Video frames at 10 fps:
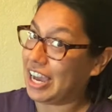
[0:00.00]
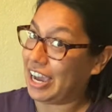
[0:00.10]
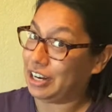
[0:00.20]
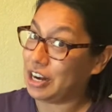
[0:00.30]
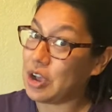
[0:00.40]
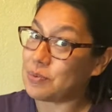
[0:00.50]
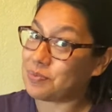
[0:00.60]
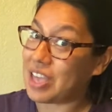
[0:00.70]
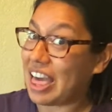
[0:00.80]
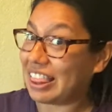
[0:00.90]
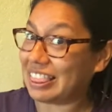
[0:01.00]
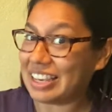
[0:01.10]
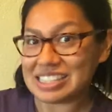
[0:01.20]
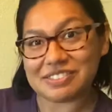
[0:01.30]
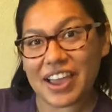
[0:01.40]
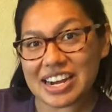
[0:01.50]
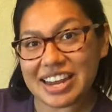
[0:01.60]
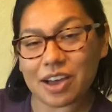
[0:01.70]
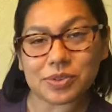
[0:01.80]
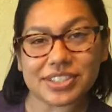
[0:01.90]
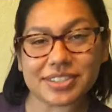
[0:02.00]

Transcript: I don't know, let's find out.